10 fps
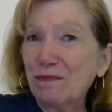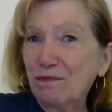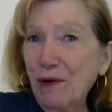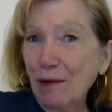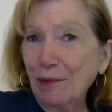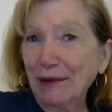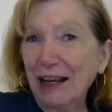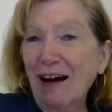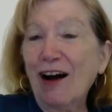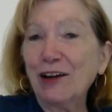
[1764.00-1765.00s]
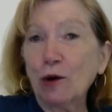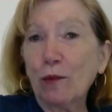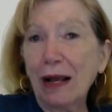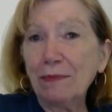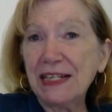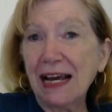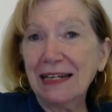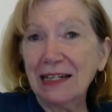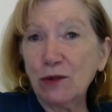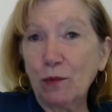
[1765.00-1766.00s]
probably on your
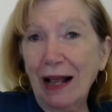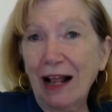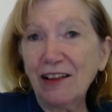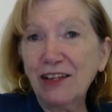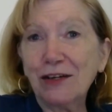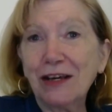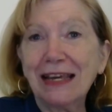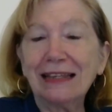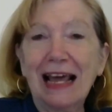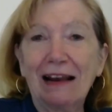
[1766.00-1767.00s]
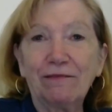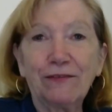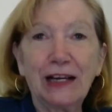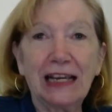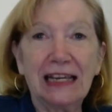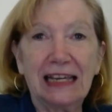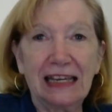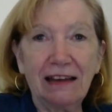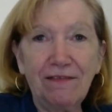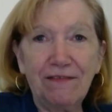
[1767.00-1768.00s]
website as well. You can get that free
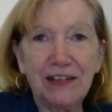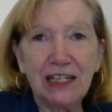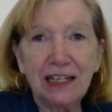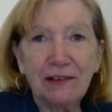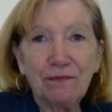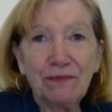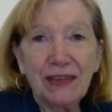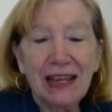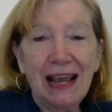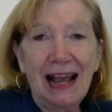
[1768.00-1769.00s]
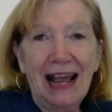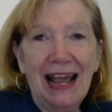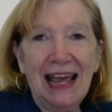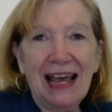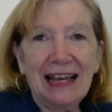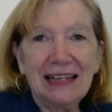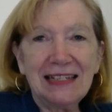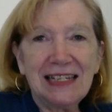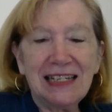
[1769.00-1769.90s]
gift. And